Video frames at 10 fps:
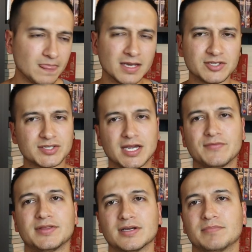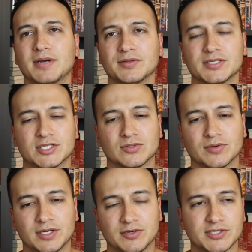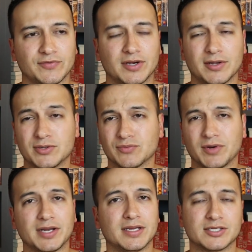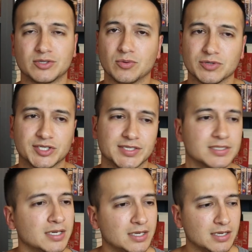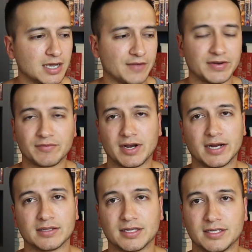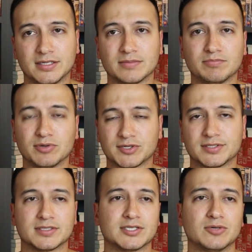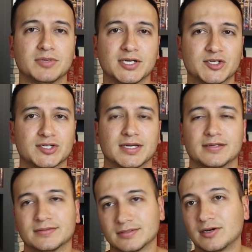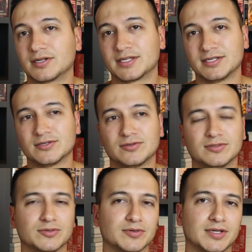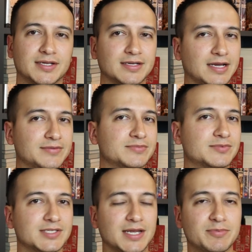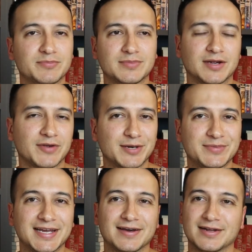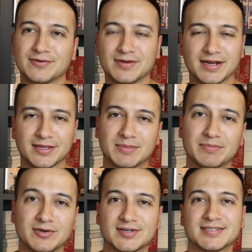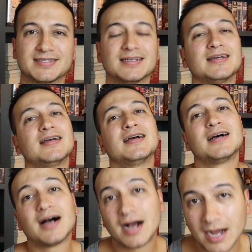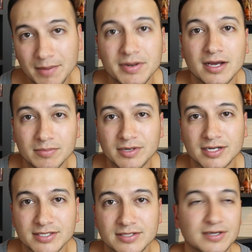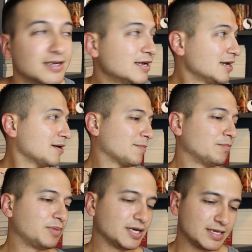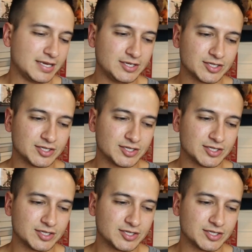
And just everything about the story. Christopher Rocchio's writing is gorgeous. I've never highlighted books so much, and on Kindle, or I write them down. I don't highlight my books. I'm not a monster. But